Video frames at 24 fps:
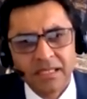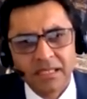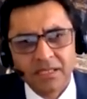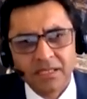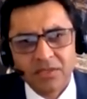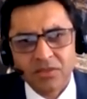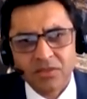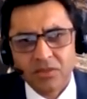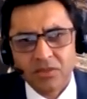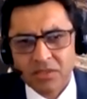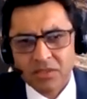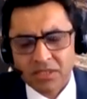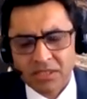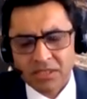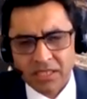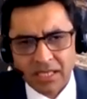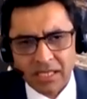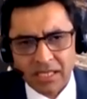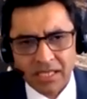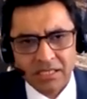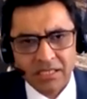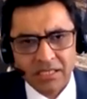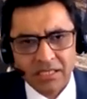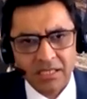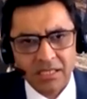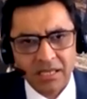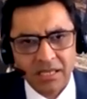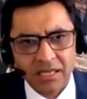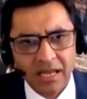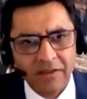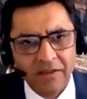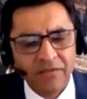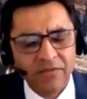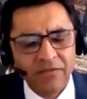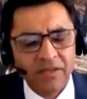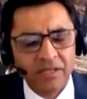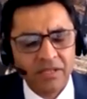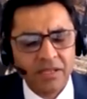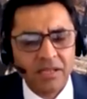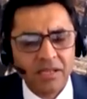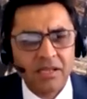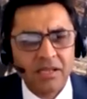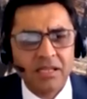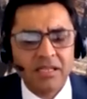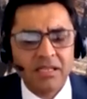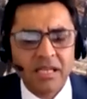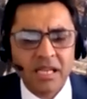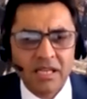So is the case in
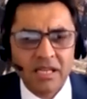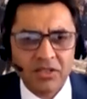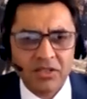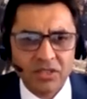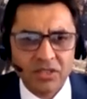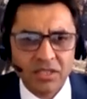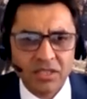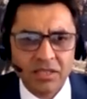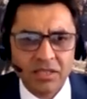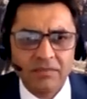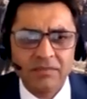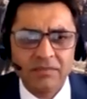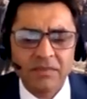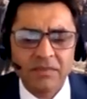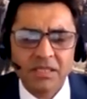Africa and Asia.